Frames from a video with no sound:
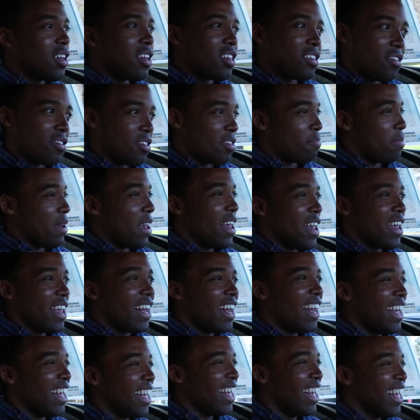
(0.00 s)

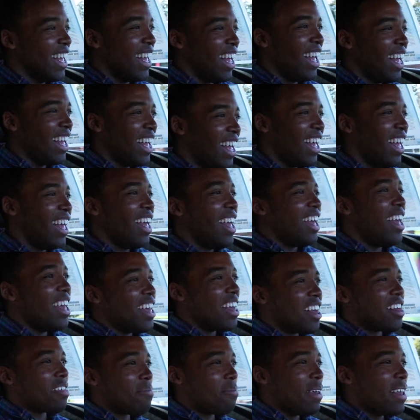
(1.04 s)
Spin.
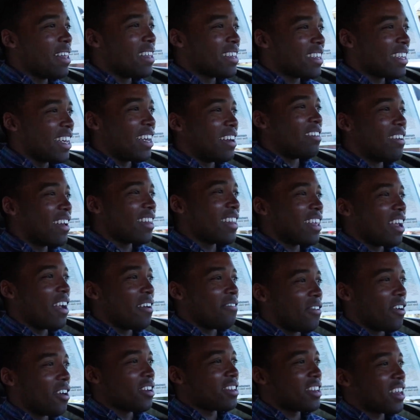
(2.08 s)
Spin City right
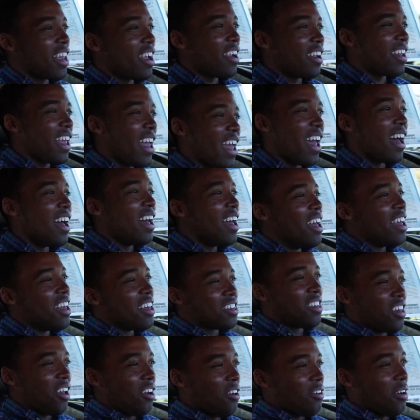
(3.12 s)
there, first gear, yeah.
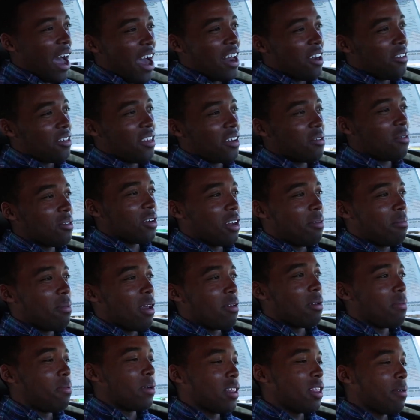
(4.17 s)
So I don't think we're gonna be
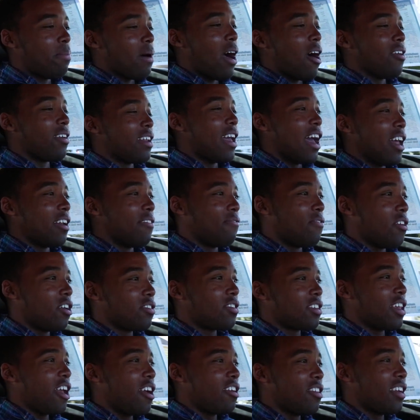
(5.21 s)
able to put the power down in
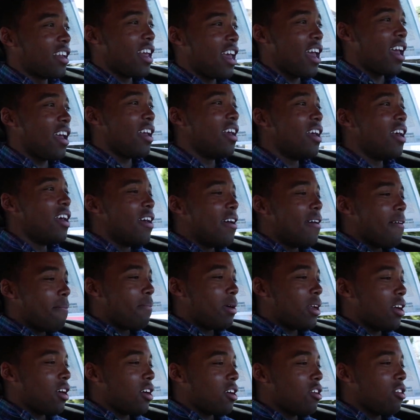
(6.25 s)
first gear today,
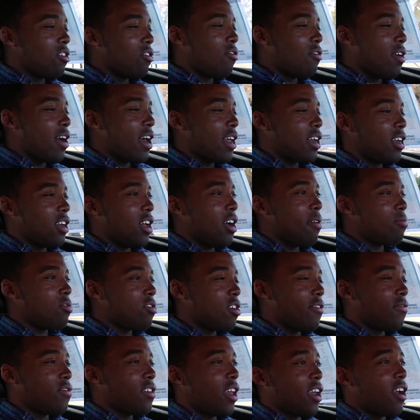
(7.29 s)
but I'm gonna go ahead and
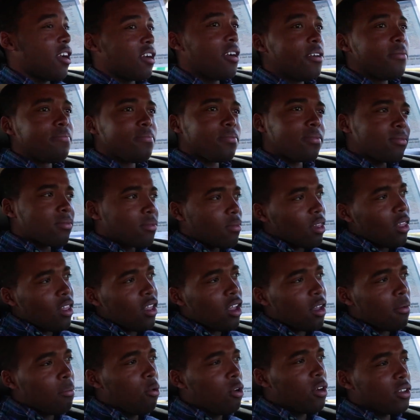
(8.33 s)
upshift here.
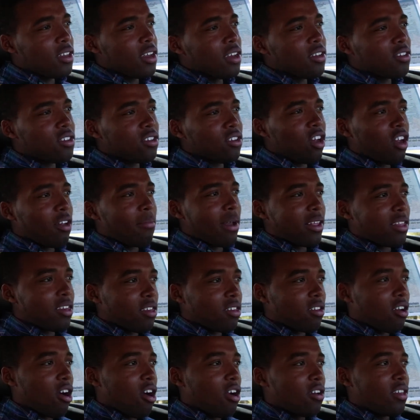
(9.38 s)
More things to note about
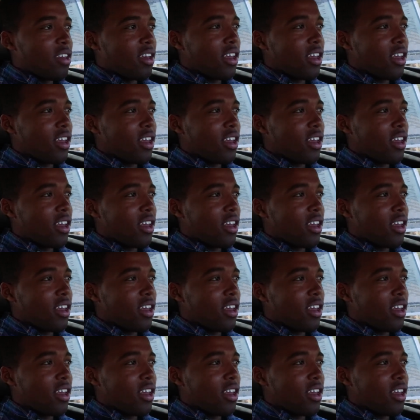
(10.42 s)
this car.